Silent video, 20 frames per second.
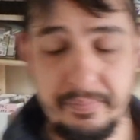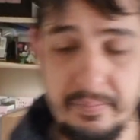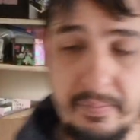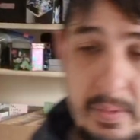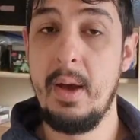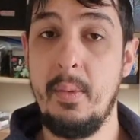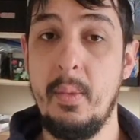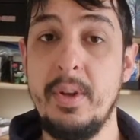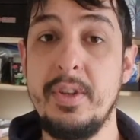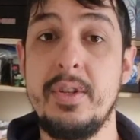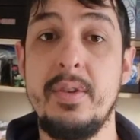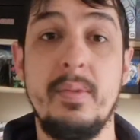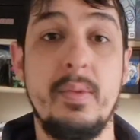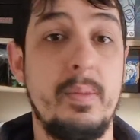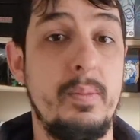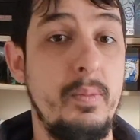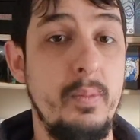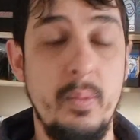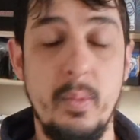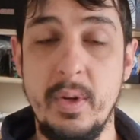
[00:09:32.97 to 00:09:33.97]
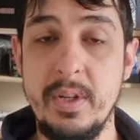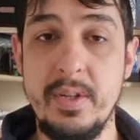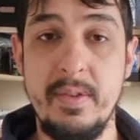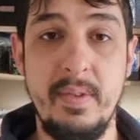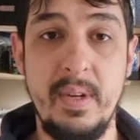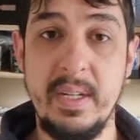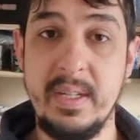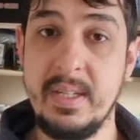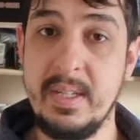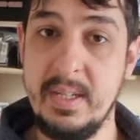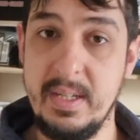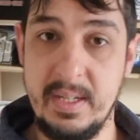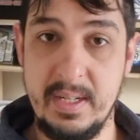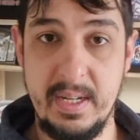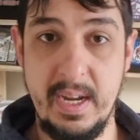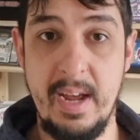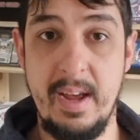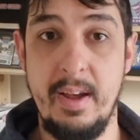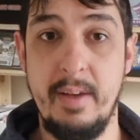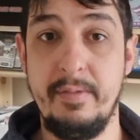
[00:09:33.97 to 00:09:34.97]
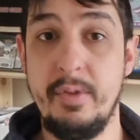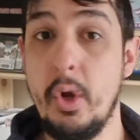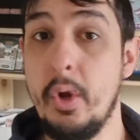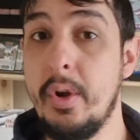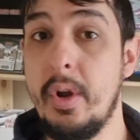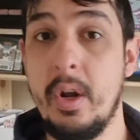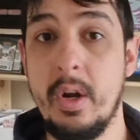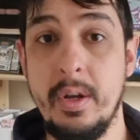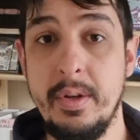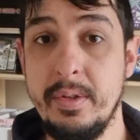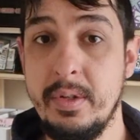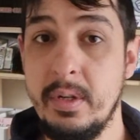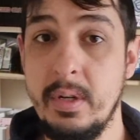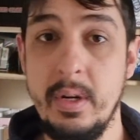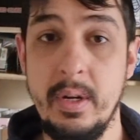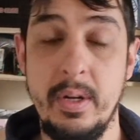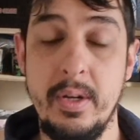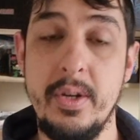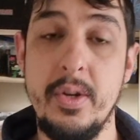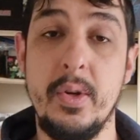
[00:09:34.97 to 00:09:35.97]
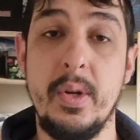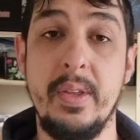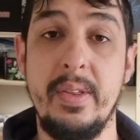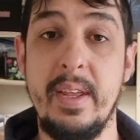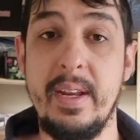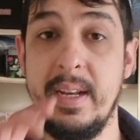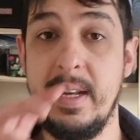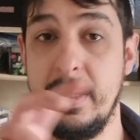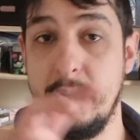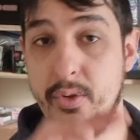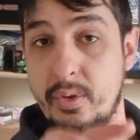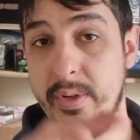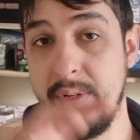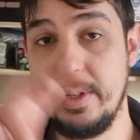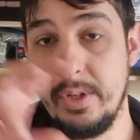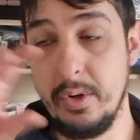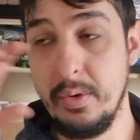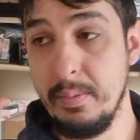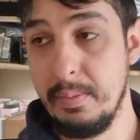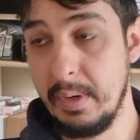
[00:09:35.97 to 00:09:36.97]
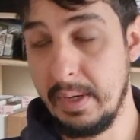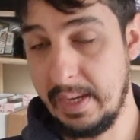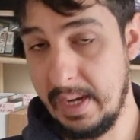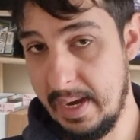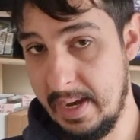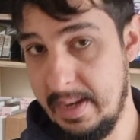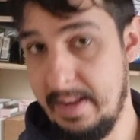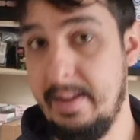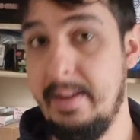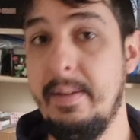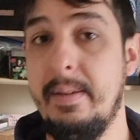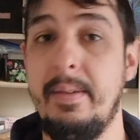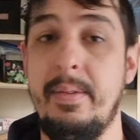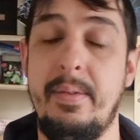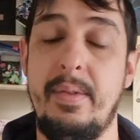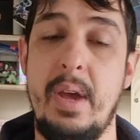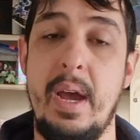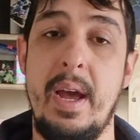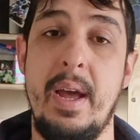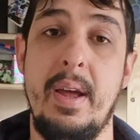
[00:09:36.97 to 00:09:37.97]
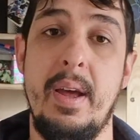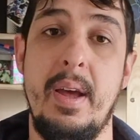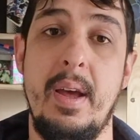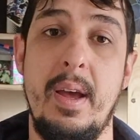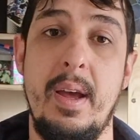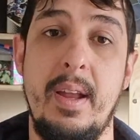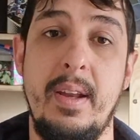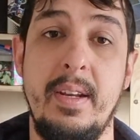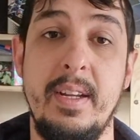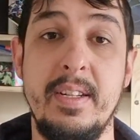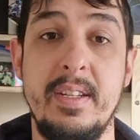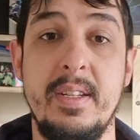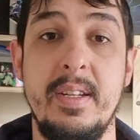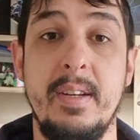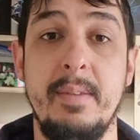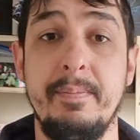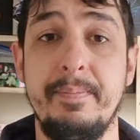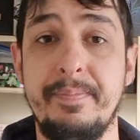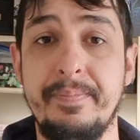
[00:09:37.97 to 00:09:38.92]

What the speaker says: Once you've listed a set of non-hollows, you can then literally duplicate that listing